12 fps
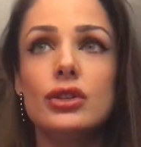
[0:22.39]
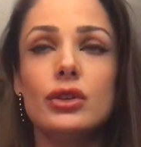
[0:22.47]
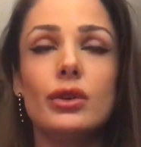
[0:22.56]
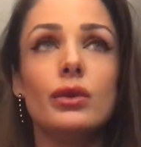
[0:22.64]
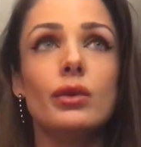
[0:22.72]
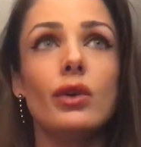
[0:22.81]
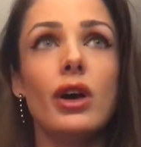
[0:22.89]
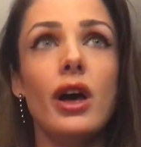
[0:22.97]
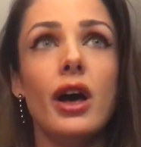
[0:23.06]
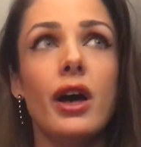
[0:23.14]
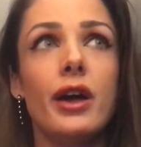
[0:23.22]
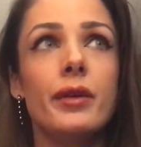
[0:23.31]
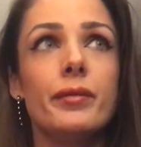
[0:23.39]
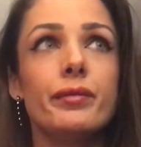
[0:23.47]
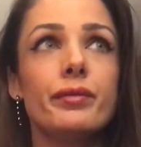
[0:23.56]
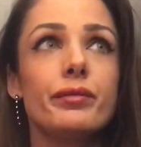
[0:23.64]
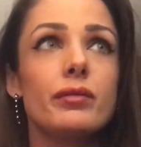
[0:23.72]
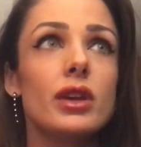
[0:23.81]
to
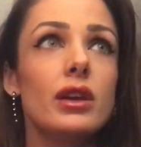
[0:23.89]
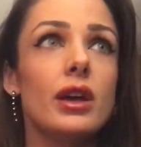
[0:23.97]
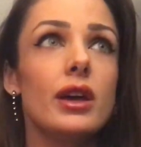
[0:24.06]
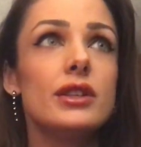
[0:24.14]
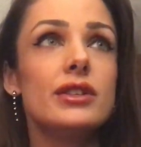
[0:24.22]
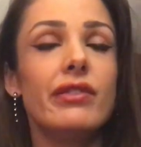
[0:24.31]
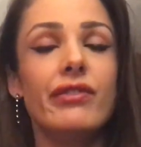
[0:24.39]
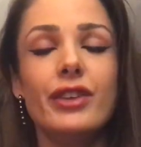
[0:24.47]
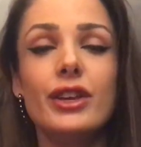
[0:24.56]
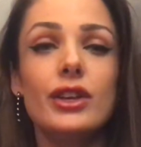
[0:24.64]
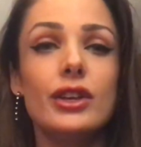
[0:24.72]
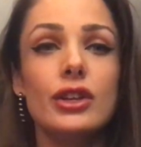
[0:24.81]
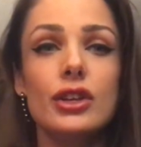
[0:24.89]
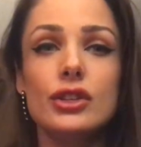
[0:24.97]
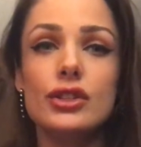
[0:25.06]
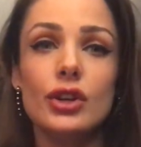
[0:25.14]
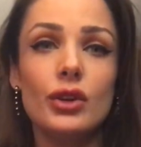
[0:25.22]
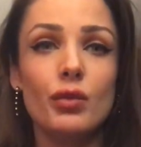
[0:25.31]
um, uh, to
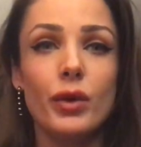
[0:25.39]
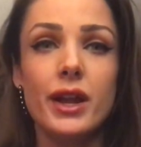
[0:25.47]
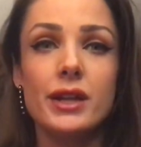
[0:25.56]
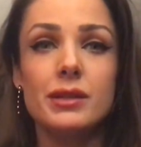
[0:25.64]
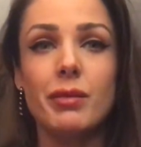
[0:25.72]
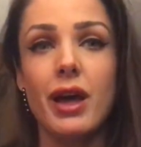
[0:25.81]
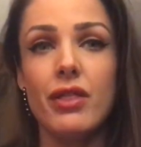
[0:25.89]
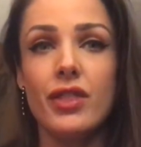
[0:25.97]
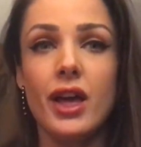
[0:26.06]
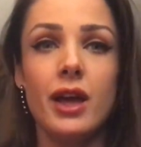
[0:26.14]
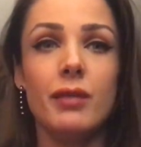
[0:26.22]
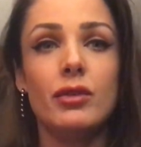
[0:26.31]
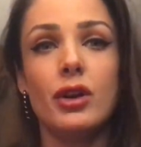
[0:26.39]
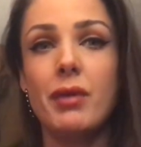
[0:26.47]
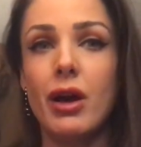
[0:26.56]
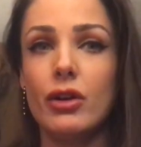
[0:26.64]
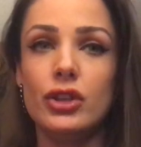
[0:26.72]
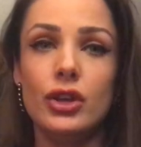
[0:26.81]
feel certain ways about them or
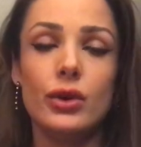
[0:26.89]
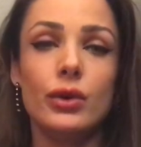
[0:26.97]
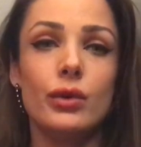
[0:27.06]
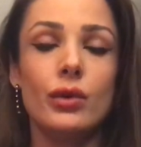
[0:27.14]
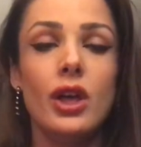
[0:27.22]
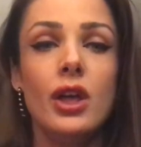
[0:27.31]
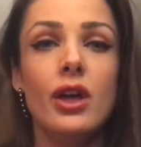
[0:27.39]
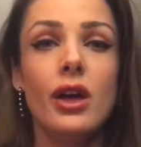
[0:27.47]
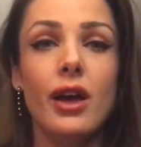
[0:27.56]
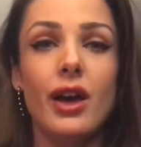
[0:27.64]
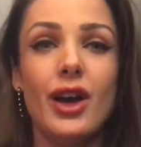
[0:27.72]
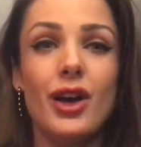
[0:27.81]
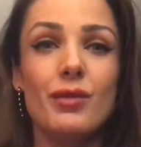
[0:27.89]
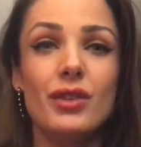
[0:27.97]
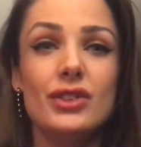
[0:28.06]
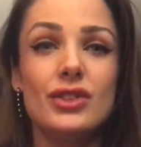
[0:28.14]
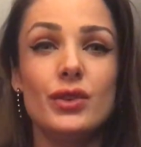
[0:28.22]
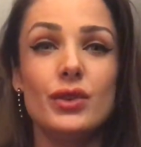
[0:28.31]
about you um,
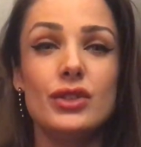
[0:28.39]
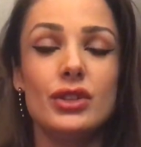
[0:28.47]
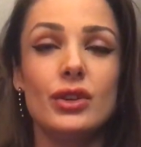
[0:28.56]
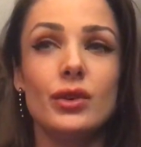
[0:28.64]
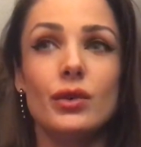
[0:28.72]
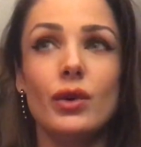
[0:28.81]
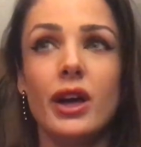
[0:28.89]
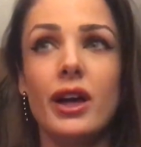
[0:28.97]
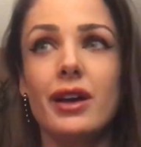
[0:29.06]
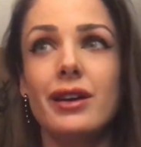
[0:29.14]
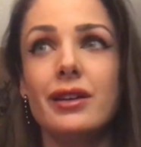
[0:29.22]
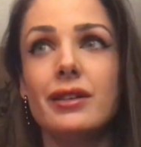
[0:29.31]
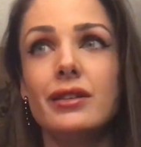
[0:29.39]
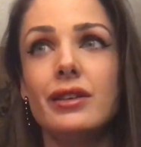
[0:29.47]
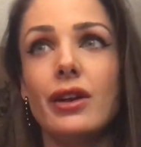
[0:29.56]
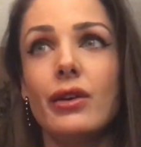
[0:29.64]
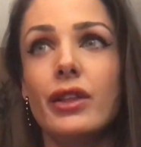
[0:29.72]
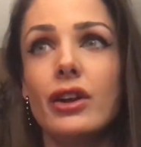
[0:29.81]
due to uh, you
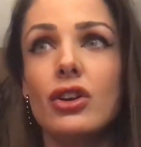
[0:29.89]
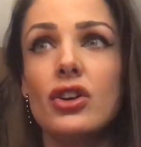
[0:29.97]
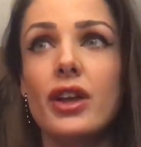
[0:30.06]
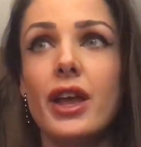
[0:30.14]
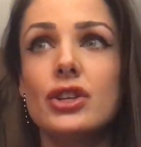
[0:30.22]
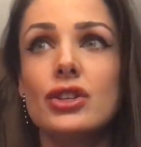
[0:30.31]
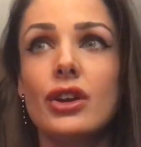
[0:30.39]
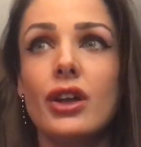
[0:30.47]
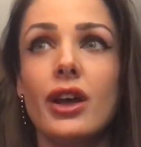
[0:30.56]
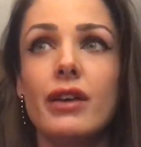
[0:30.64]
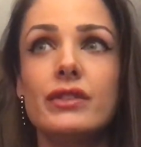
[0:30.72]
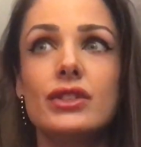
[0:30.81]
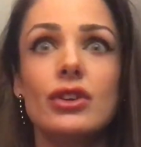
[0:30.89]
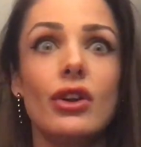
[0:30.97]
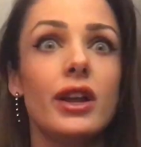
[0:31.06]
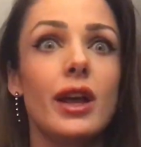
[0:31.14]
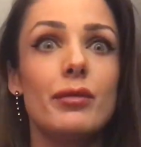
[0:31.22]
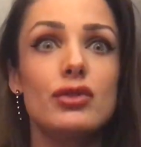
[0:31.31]
know their creation of
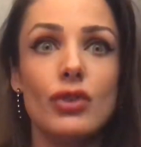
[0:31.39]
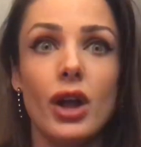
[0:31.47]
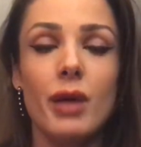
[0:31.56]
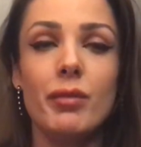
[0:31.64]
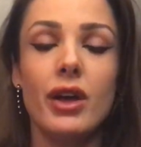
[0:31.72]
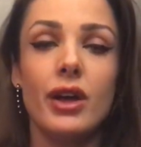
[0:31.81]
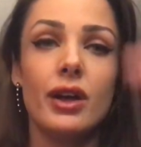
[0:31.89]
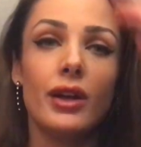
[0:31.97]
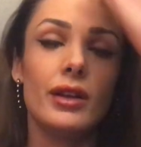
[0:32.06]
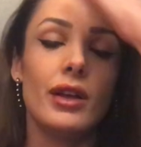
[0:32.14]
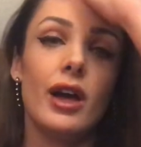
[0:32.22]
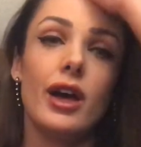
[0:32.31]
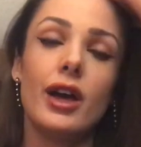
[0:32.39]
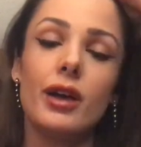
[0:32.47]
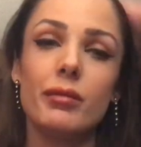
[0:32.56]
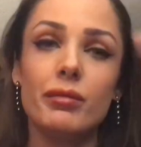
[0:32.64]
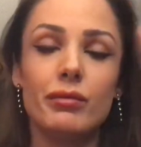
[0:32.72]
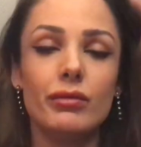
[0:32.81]
stirring up drama,
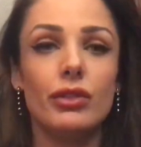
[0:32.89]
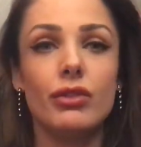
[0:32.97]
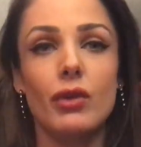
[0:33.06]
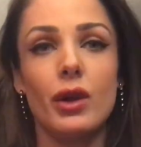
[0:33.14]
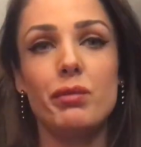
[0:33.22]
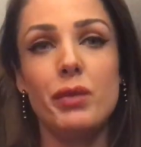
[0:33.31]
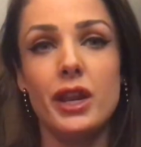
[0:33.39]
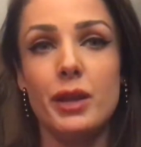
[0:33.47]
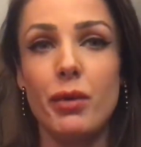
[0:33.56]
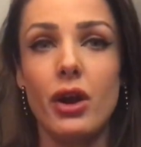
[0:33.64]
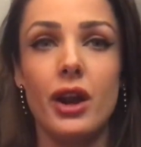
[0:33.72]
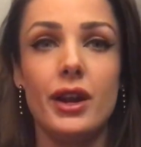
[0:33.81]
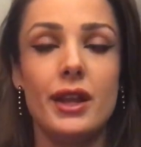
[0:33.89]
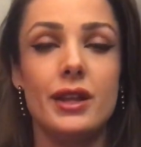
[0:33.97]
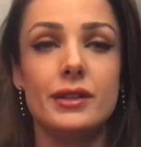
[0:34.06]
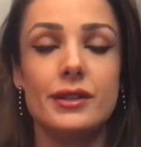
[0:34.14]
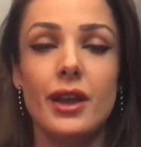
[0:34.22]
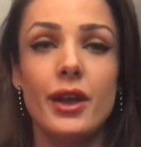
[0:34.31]
um, throwing pity
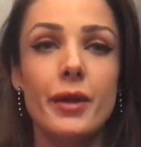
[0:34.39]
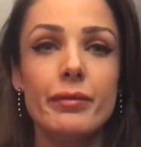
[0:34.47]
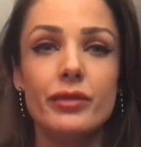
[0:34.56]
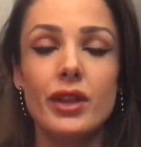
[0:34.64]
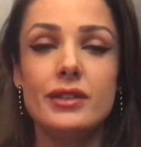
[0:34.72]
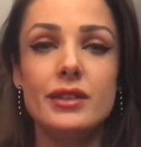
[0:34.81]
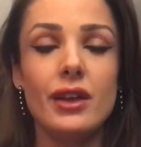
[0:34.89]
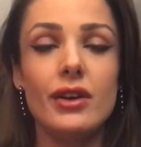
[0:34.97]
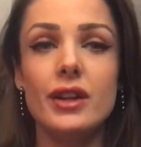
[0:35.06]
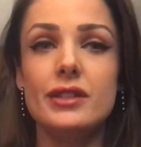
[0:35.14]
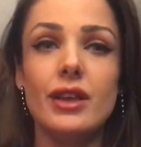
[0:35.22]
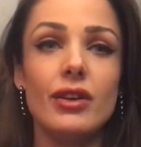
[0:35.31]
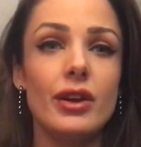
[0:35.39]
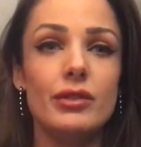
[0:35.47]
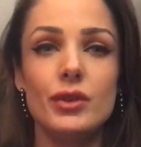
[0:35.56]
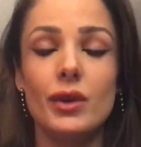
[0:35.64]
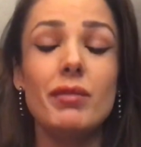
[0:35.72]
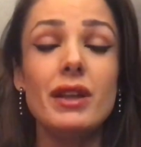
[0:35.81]
parties, etc., etc.,
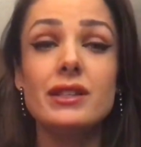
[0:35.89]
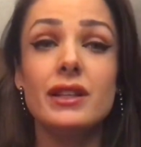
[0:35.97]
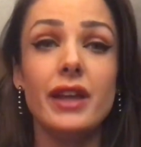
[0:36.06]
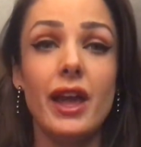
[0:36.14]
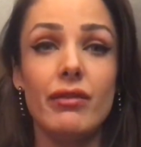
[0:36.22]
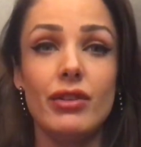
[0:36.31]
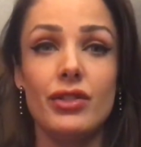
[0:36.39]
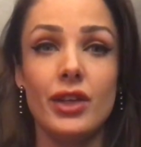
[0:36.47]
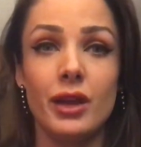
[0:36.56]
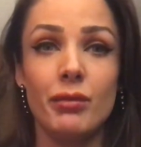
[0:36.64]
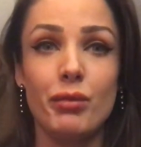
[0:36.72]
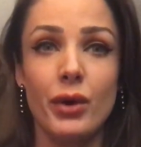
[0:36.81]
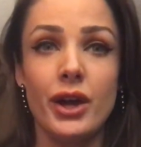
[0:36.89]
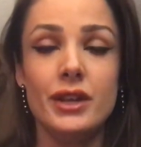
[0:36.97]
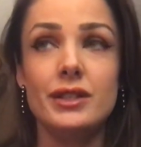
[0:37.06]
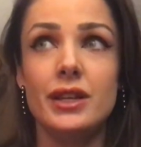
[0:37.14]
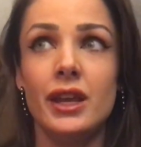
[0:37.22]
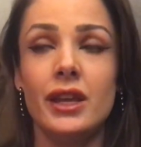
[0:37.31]
doing basically everything but
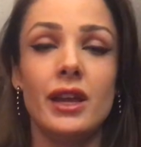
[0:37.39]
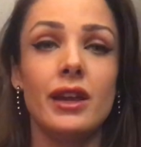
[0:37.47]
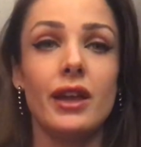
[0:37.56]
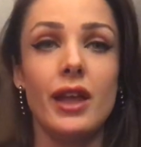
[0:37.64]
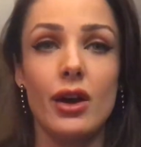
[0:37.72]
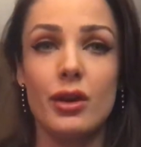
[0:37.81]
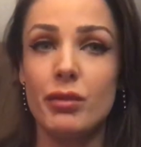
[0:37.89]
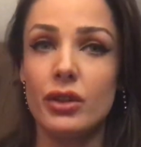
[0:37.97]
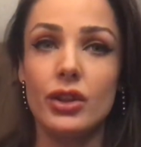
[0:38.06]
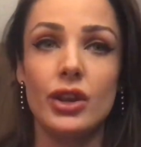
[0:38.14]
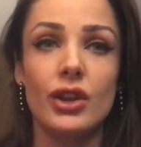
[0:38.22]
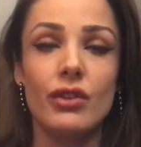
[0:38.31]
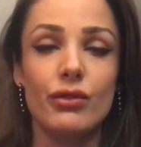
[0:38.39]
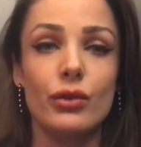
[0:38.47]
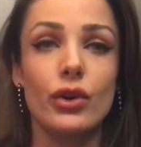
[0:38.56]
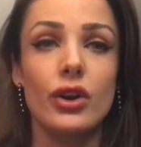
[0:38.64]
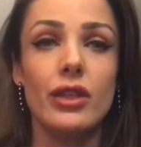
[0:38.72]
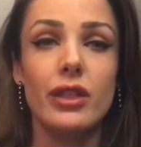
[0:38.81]
taking accountability
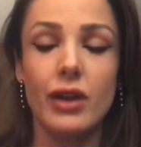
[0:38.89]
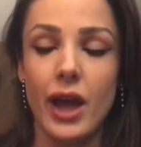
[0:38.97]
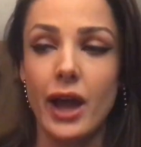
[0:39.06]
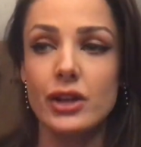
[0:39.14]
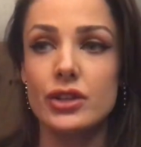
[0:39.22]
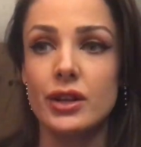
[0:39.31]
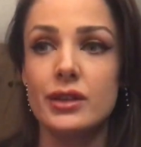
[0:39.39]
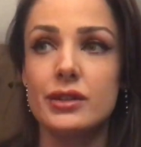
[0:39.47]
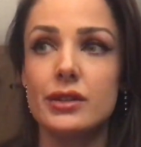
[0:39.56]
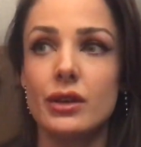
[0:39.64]
for their actions.